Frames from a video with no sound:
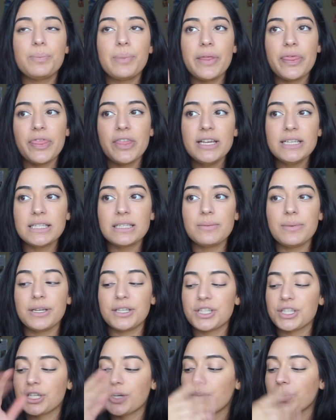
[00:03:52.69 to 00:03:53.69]
But this
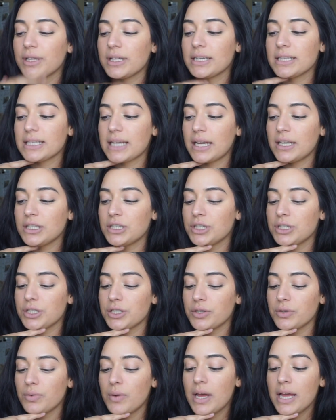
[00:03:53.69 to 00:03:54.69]
semester, what they decided to
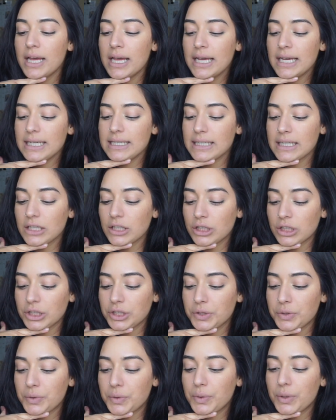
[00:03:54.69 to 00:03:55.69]
do is
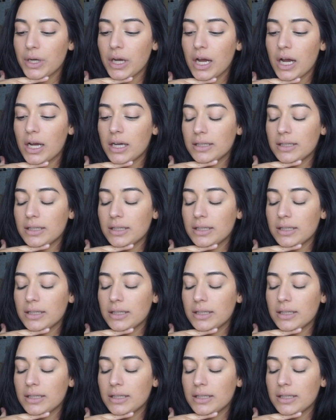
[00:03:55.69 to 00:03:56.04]
include